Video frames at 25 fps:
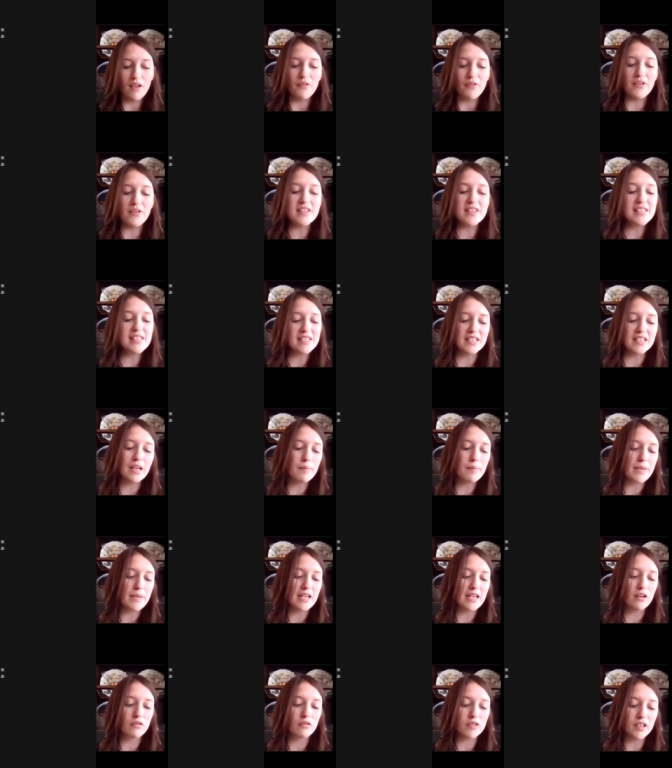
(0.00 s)
This ended up
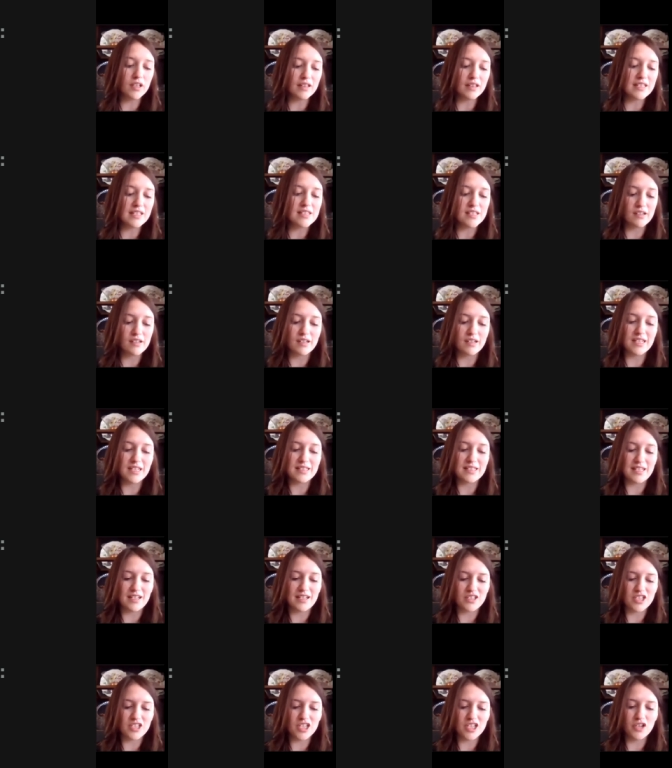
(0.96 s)
being a really serious
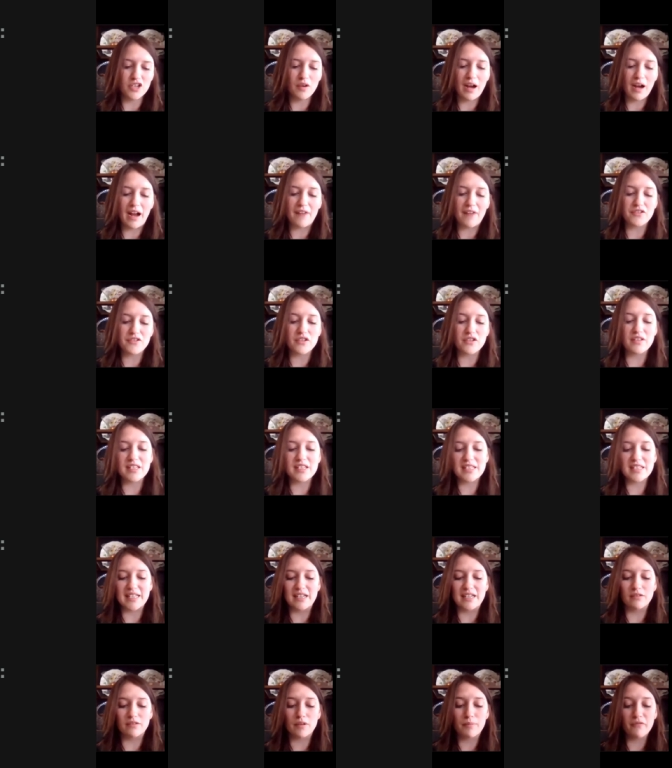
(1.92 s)
issue after the
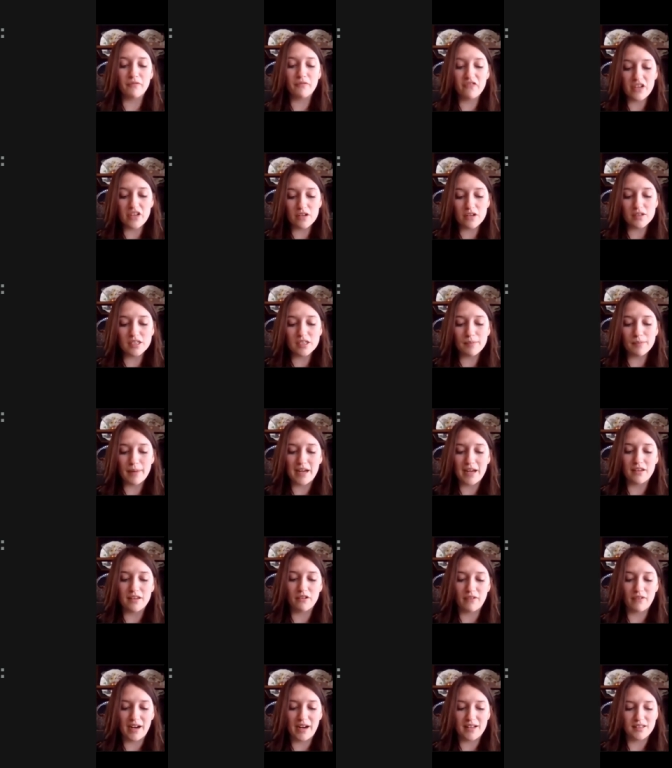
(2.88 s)
city refused to pay
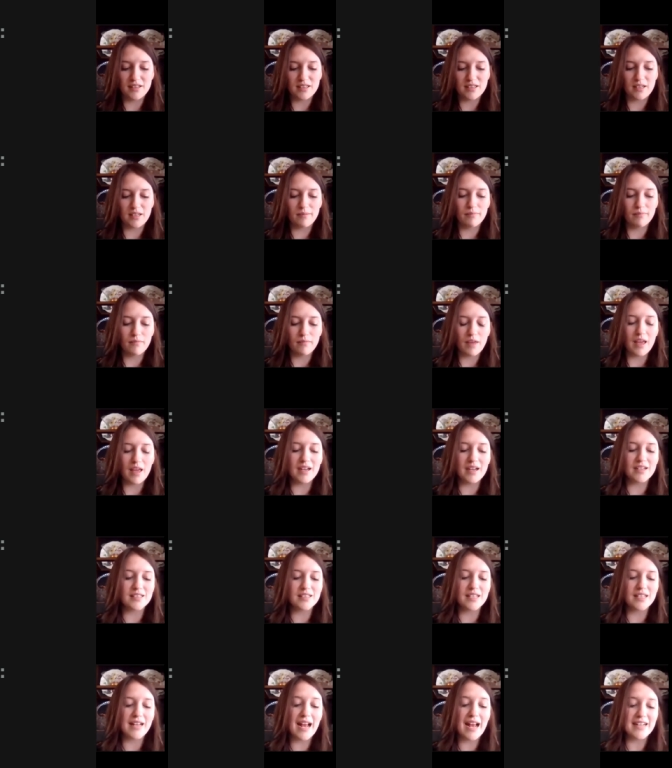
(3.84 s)
the ransom and
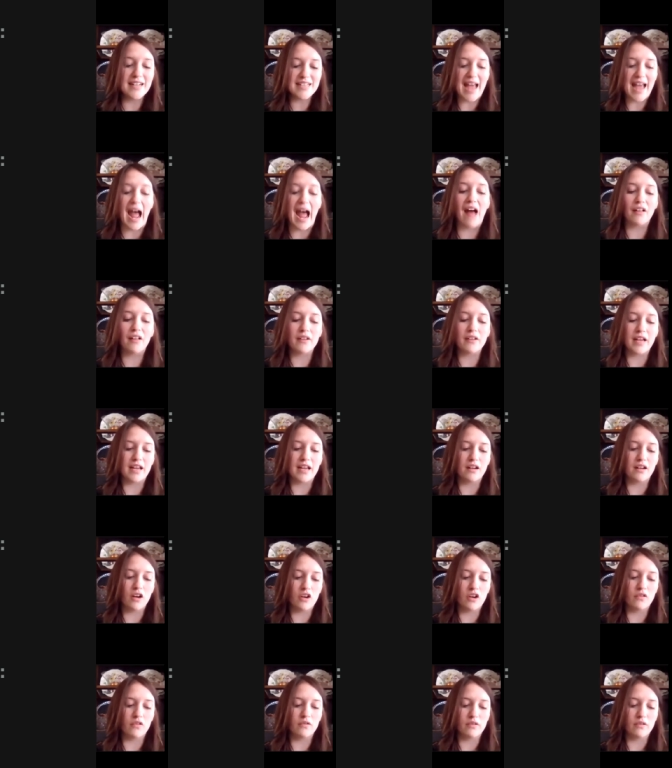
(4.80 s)
instead had to allocate
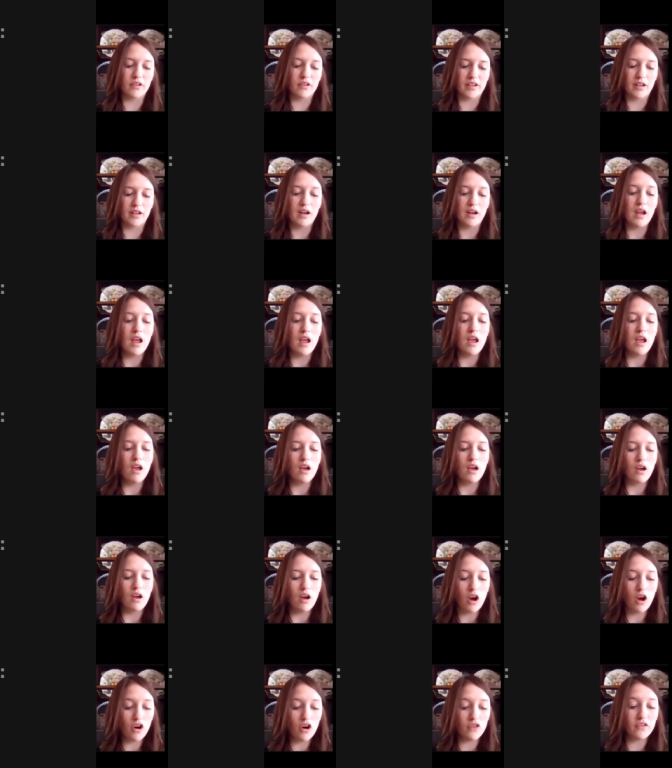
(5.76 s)
over,
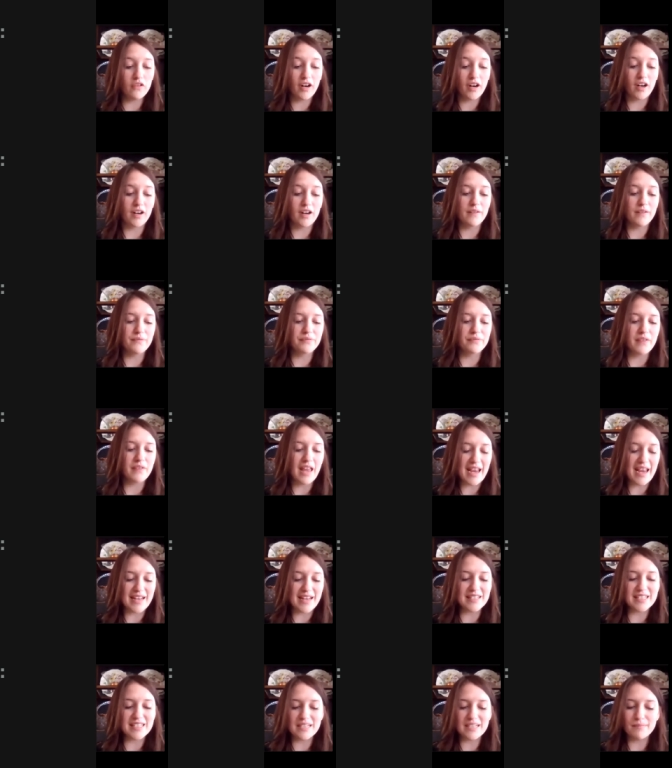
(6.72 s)
over
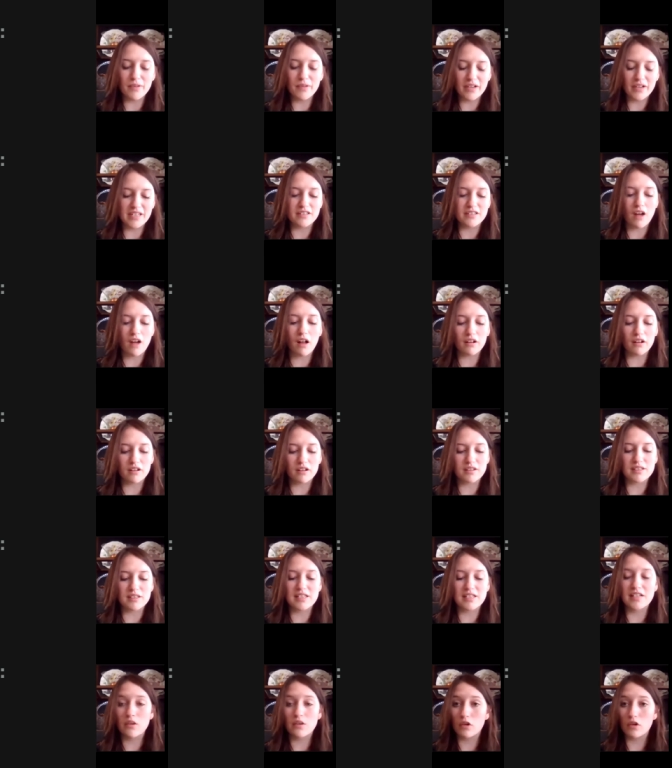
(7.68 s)
$18 million
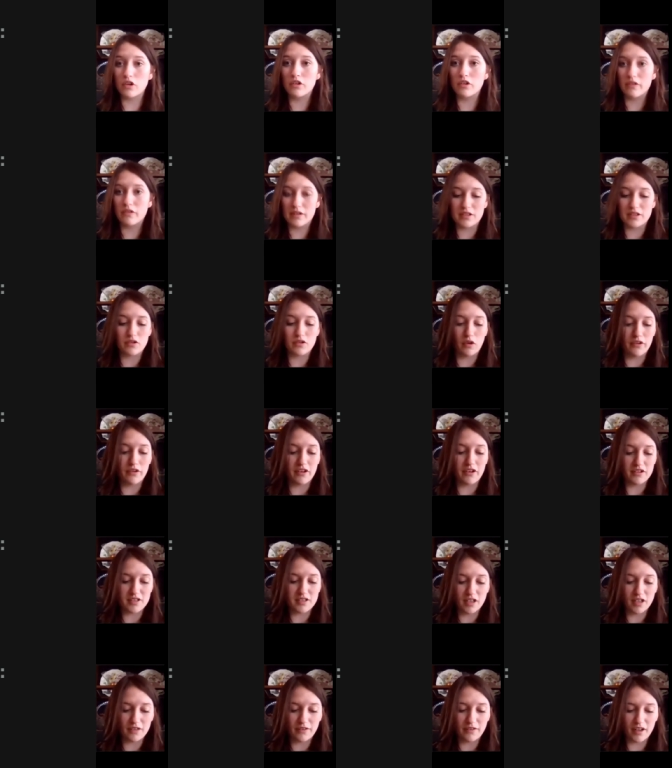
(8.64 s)
in order to restore their
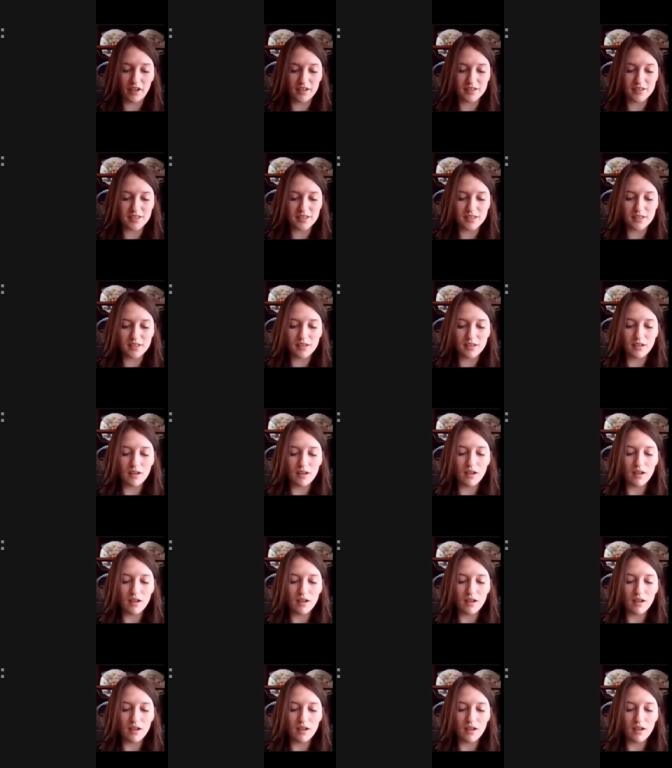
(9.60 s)
servers.